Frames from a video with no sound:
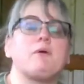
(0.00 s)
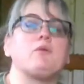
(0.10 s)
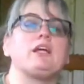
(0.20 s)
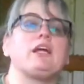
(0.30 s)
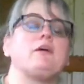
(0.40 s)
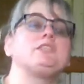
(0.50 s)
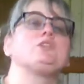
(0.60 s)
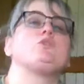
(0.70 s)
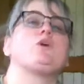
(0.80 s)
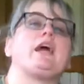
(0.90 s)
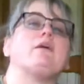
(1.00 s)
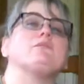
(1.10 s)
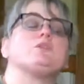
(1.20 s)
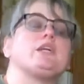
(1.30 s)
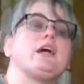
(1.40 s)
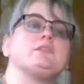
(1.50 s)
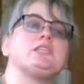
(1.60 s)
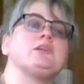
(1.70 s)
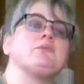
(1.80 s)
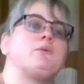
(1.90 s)
But when it comes to rams, when it
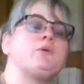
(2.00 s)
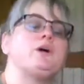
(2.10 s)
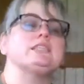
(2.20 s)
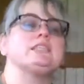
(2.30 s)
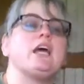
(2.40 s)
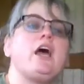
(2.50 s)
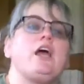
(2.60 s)
comes to the boys,